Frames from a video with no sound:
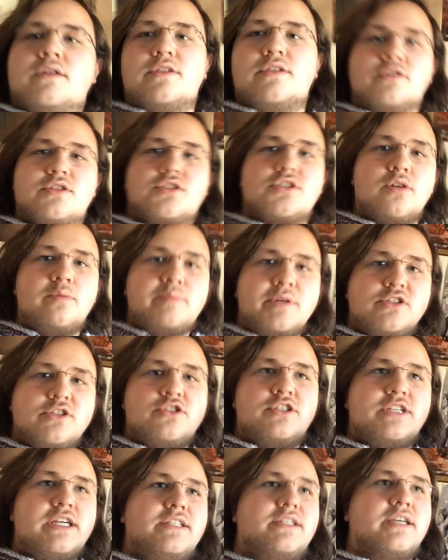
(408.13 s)
There's so
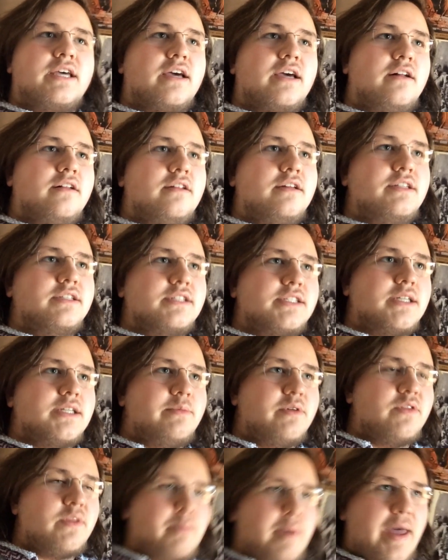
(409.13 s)
much detail in some of the